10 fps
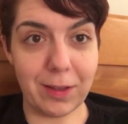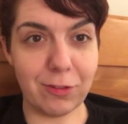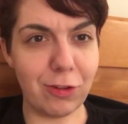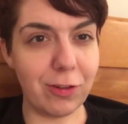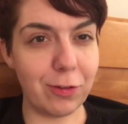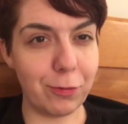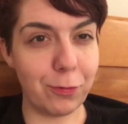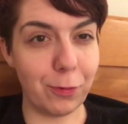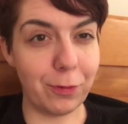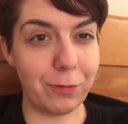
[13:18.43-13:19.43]
She's either
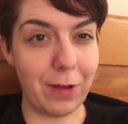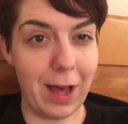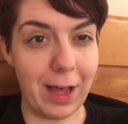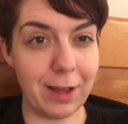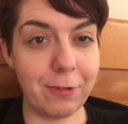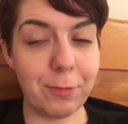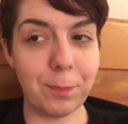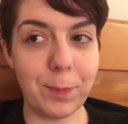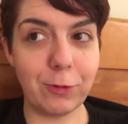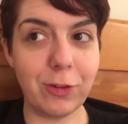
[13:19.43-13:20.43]
4 or 5,
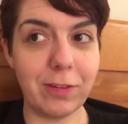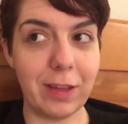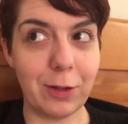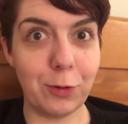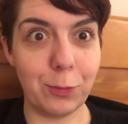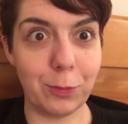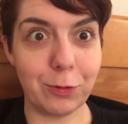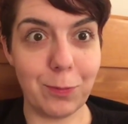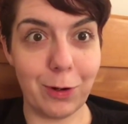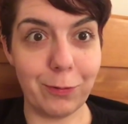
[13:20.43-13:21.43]
but she's like uber
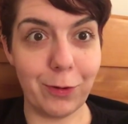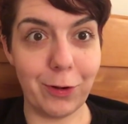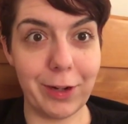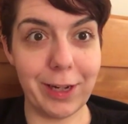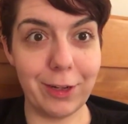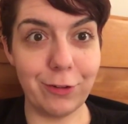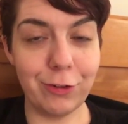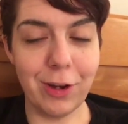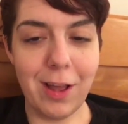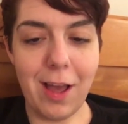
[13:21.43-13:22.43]
smart for her
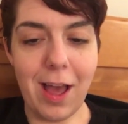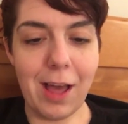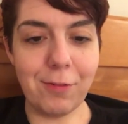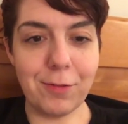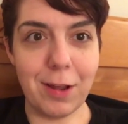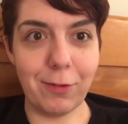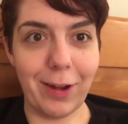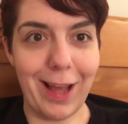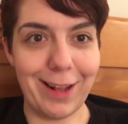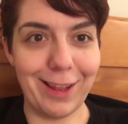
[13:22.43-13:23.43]
age. I've never
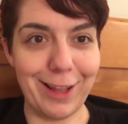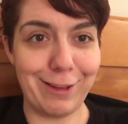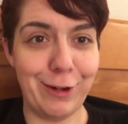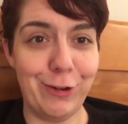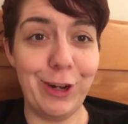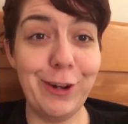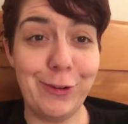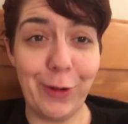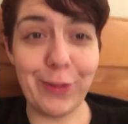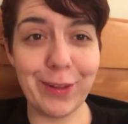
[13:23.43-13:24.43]
had like such an
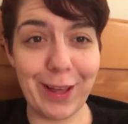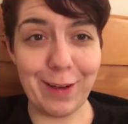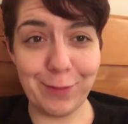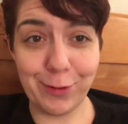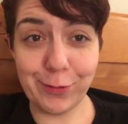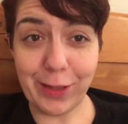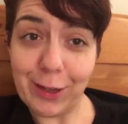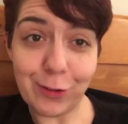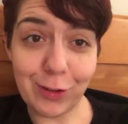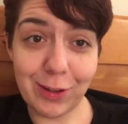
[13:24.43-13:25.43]
adult
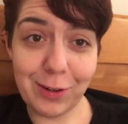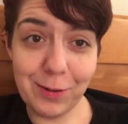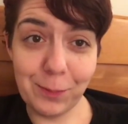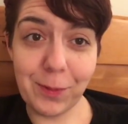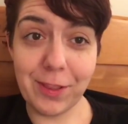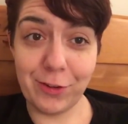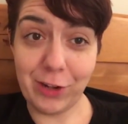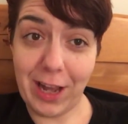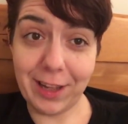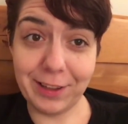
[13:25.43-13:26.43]
conversation with a
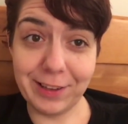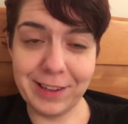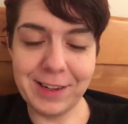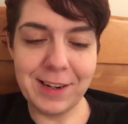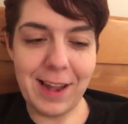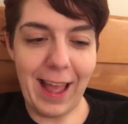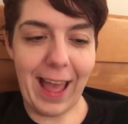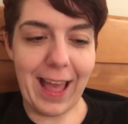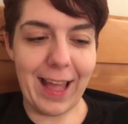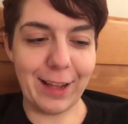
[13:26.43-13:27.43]
child,
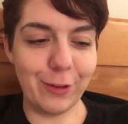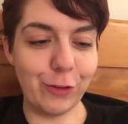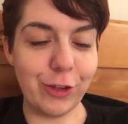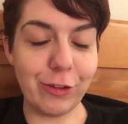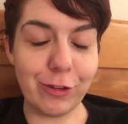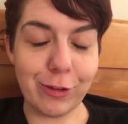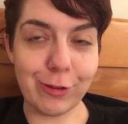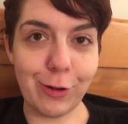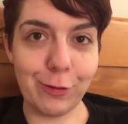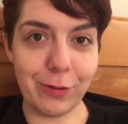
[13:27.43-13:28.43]
and she's just
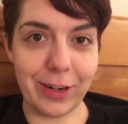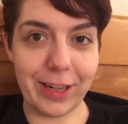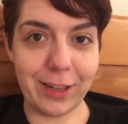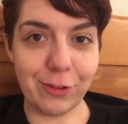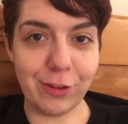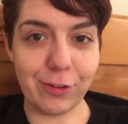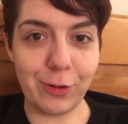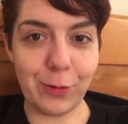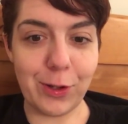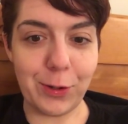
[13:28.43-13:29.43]
so funny and she's
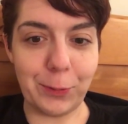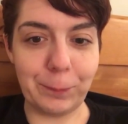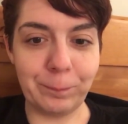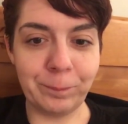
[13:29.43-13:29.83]
so cute.